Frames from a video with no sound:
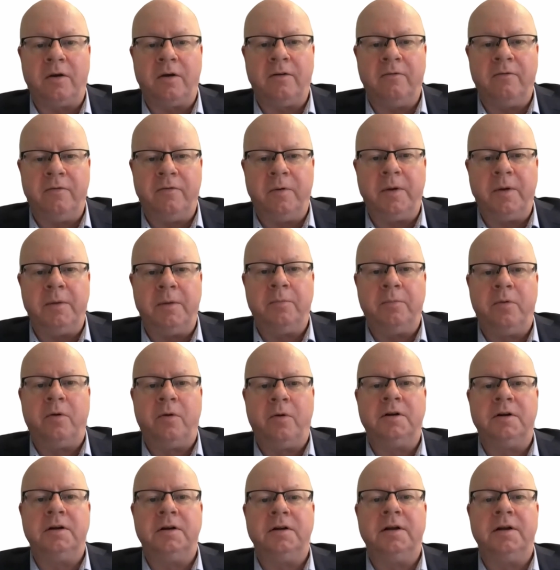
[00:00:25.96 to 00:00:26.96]
very
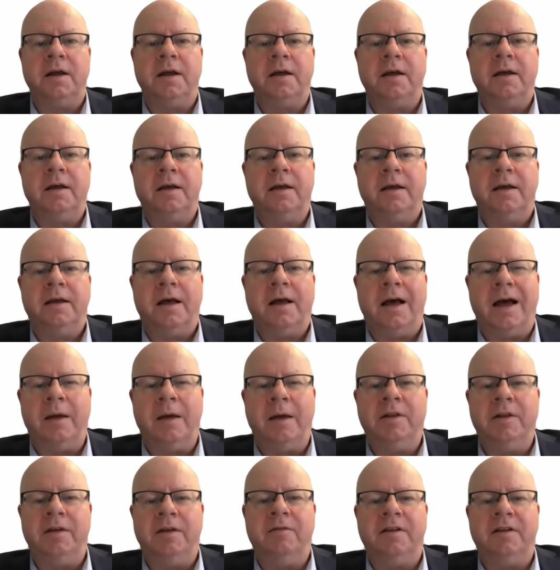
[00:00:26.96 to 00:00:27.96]
important. I
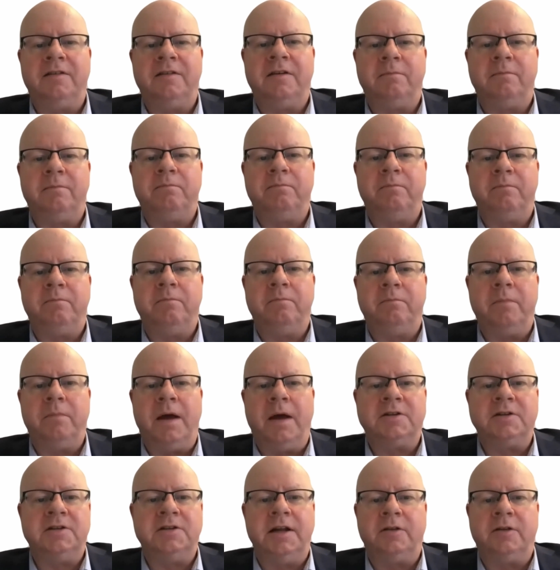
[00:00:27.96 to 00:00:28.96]
believe it's a,
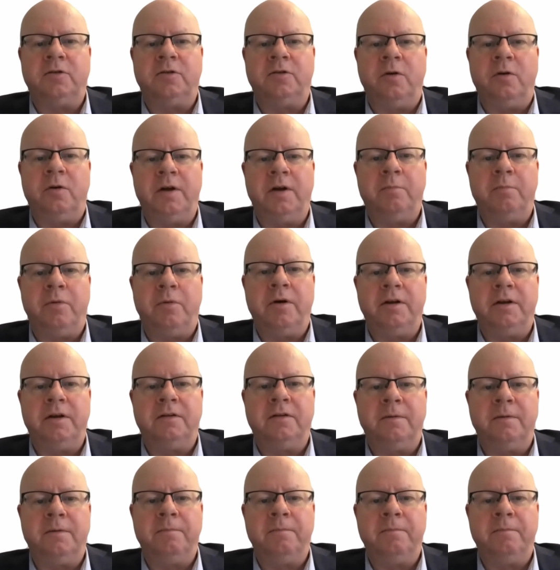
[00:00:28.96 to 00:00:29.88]
actually a turning point.